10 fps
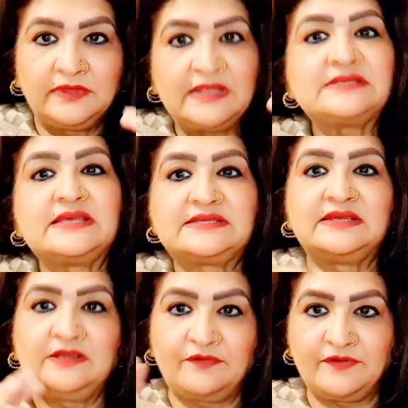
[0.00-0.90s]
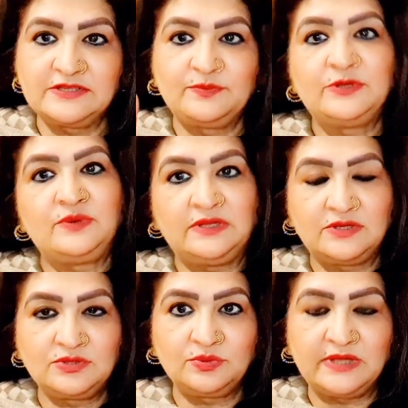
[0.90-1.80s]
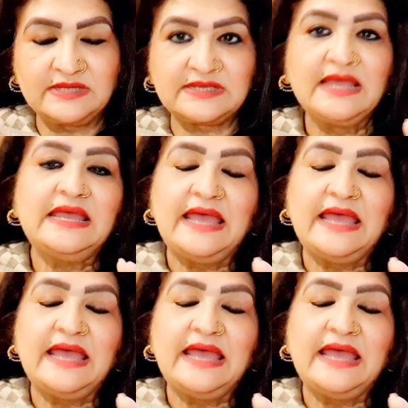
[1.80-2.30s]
This is the difference between the two things.